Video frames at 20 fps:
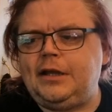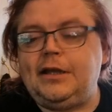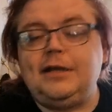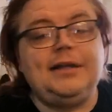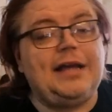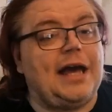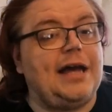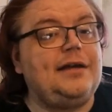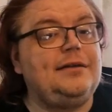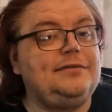
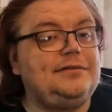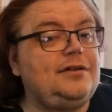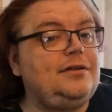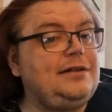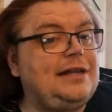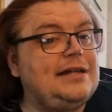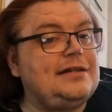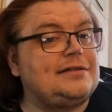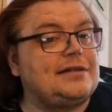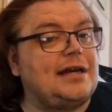yeah. So
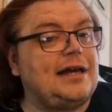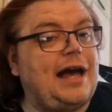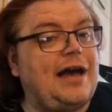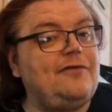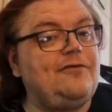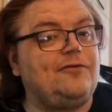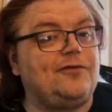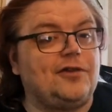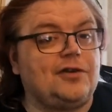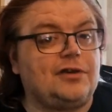like I say, have
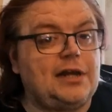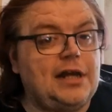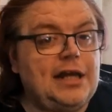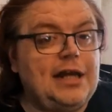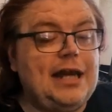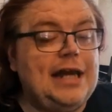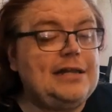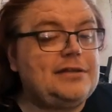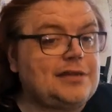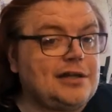fun.
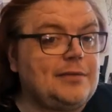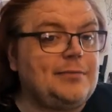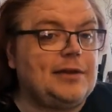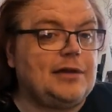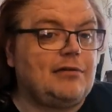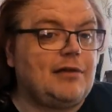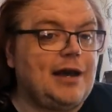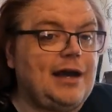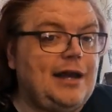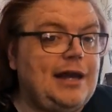It's going to be
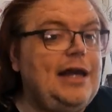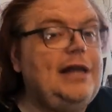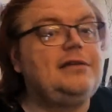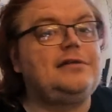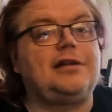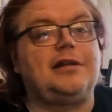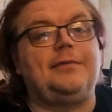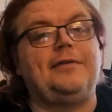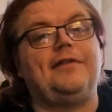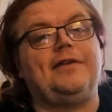great. It's
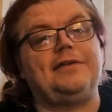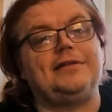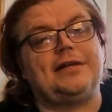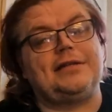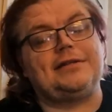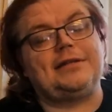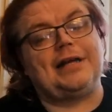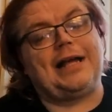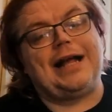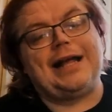going to be
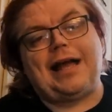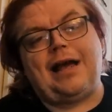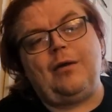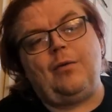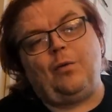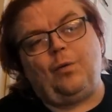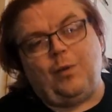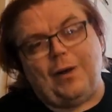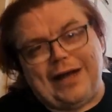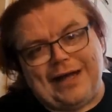fantastic. I
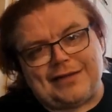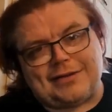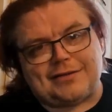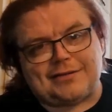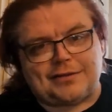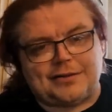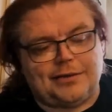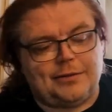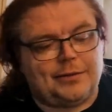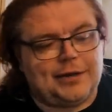can't wait to
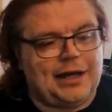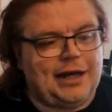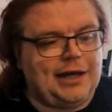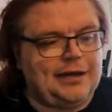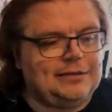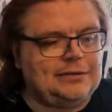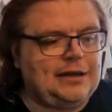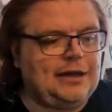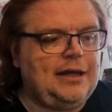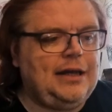see you
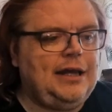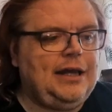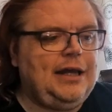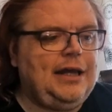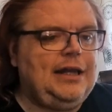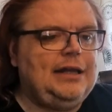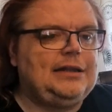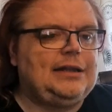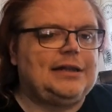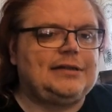guys.
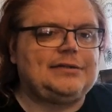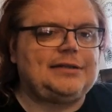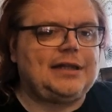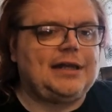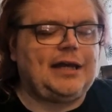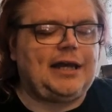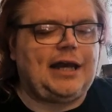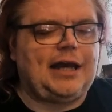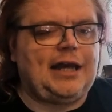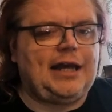Like I
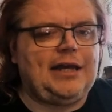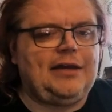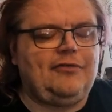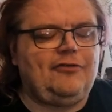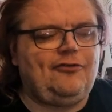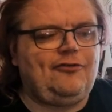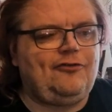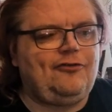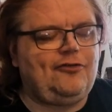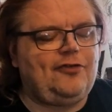say, I
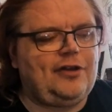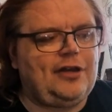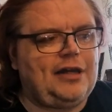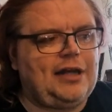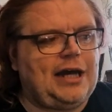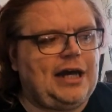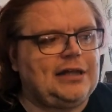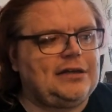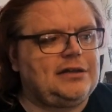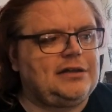have
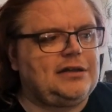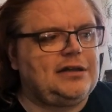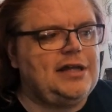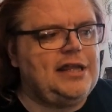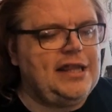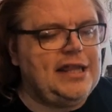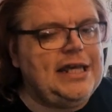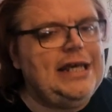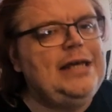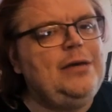had
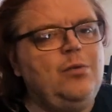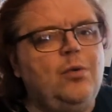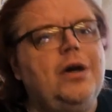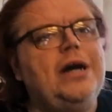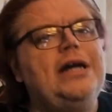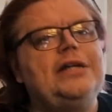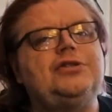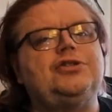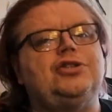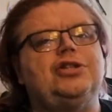the
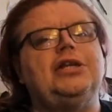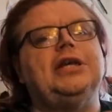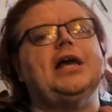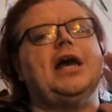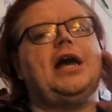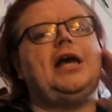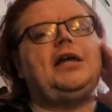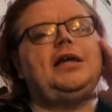worst year